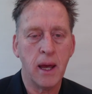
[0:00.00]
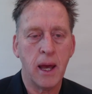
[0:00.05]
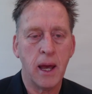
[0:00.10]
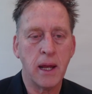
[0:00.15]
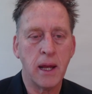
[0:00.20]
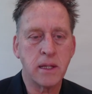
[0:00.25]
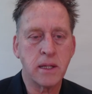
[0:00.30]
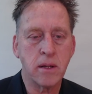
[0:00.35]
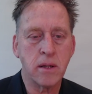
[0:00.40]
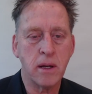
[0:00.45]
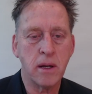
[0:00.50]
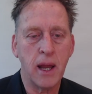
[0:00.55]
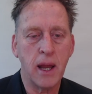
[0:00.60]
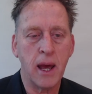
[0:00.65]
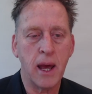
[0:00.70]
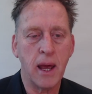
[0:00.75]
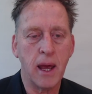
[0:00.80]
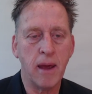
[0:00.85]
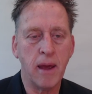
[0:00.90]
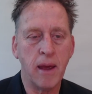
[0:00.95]
and so
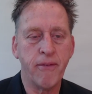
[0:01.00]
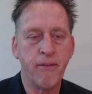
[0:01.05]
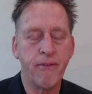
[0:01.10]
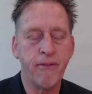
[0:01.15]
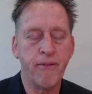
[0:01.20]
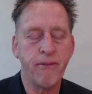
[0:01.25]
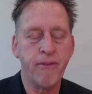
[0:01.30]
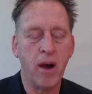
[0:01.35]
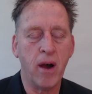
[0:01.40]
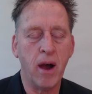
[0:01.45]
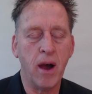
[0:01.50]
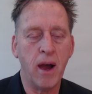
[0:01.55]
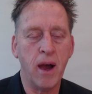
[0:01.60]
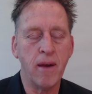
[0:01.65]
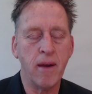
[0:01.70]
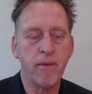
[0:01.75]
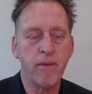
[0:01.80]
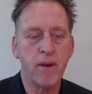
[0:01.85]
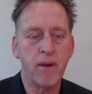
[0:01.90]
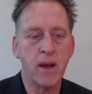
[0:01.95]
now
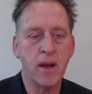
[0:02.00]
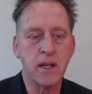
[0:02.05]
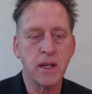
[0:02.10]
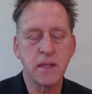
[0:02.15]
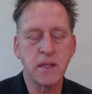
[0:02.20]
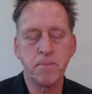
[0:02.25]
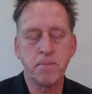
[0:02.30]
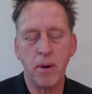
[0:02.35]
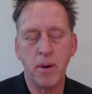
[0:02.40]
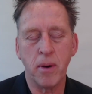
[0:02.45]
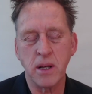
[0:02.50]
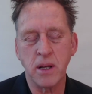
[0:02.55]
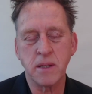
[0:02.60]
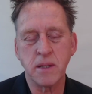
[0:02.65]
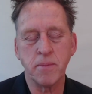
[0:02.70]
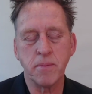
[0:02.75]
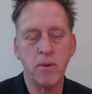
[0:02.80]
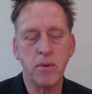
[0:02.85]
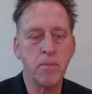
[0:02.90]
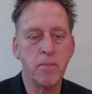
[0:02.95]
f5 is
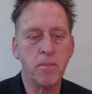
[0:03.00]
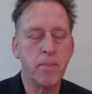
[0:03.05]
possible,